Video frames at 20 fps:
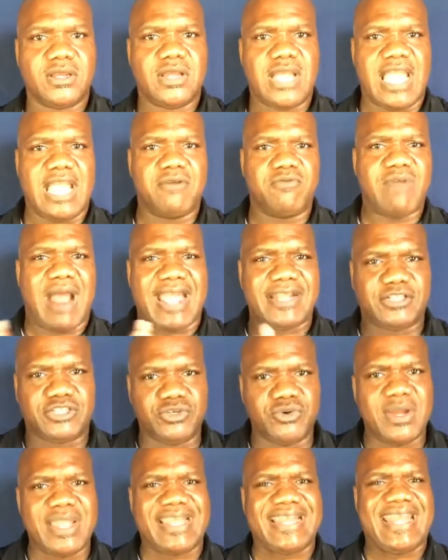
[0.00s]
and right
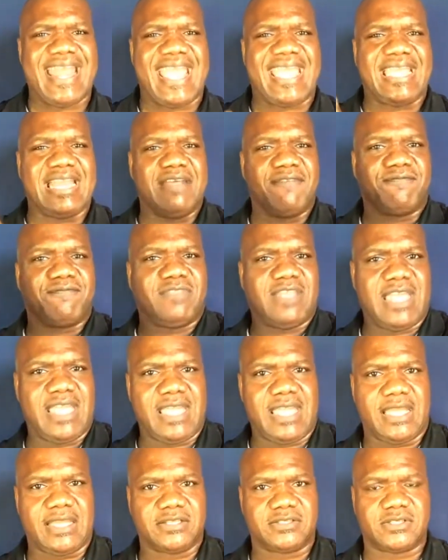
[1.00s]
doing negative
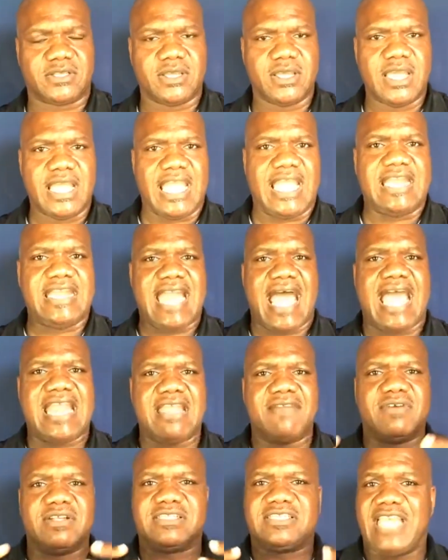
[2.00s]
things and not
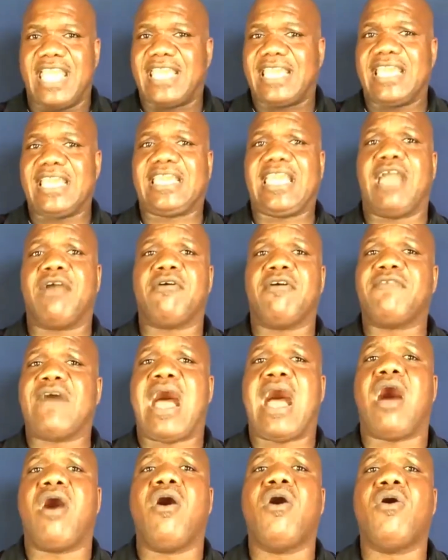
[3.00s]
even taking care of
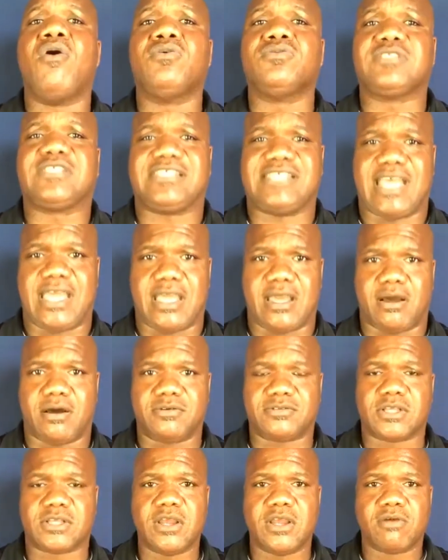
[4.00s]
our own
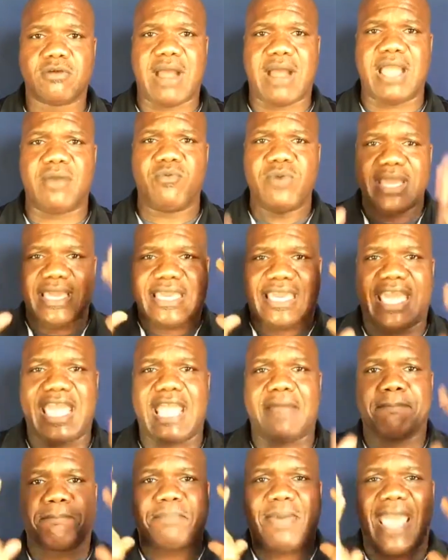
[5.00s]
selves, right? We
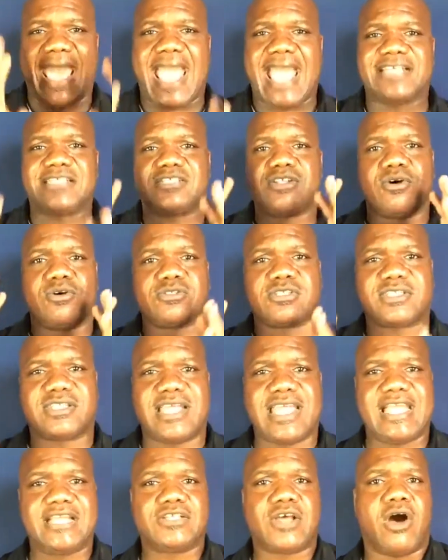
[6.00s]
can't pass those
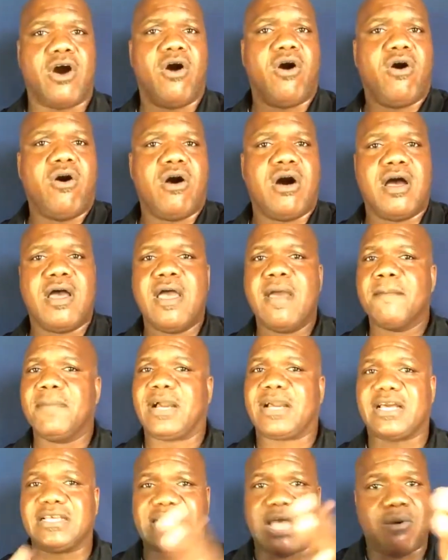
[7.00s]
things on
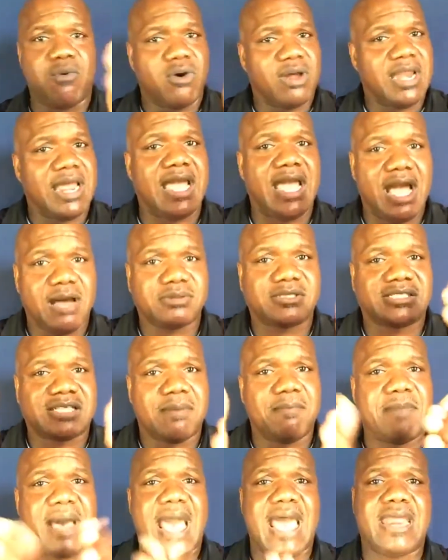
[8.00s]
because I want to help
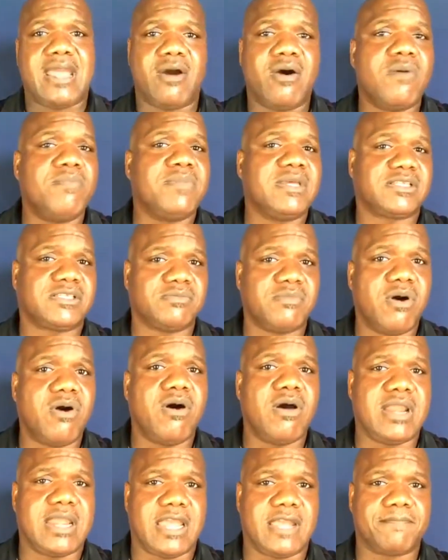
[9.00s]
somebody on this
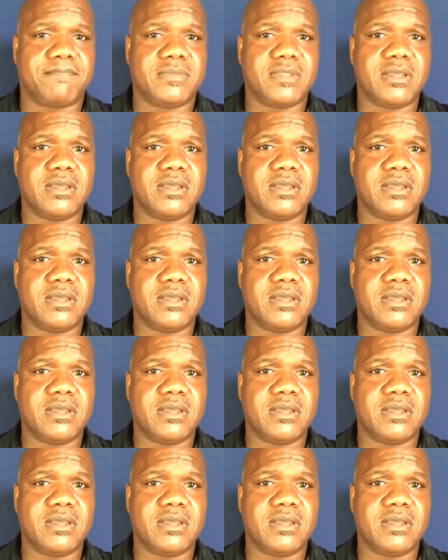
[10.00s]
morning.